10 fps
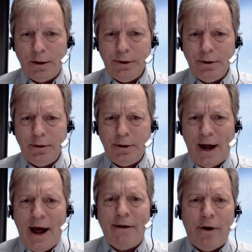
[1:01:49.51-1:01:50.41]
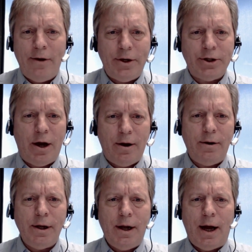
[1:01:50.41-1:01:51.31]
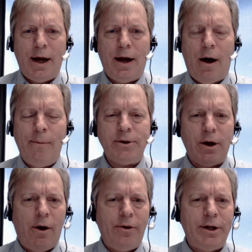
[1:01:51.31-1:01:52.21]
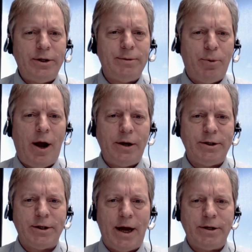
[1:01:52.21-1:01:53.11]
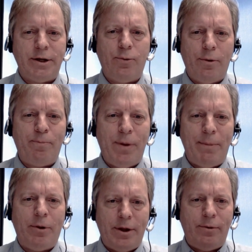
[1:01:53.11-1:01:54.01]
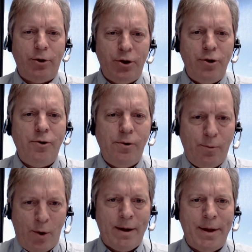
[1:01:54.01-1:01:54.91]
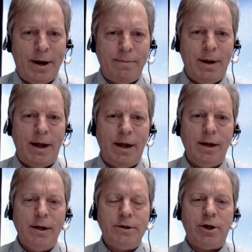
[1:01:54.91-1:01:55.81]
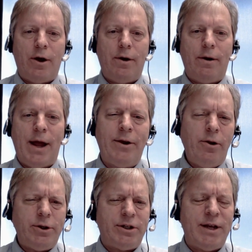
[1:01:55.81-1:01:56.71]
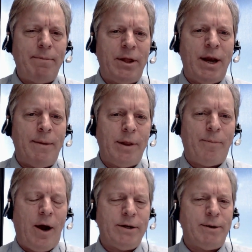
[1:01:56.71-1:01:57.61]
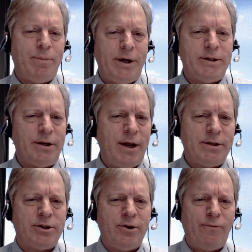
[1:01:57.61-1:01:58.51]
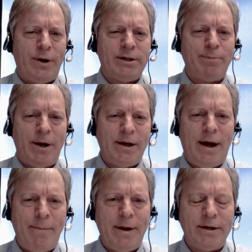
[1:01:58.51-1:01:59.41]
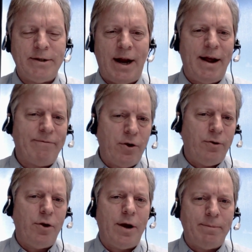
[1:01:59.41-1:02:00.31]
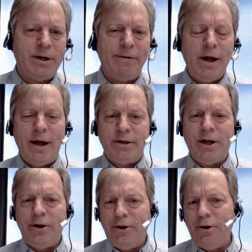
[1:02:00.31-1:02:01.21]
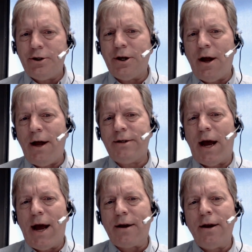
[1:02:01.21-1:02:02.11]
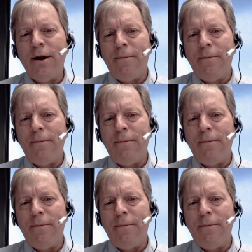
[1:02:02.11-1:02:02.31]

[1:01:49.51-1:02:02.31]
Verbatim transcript: to to have on the show uh, almost all these projects actually were people that you recommended to me. So, and don't just send me the name of the project, please. It, it's sort of wasted my time because then I have to go look up stuff. Instead, you should contact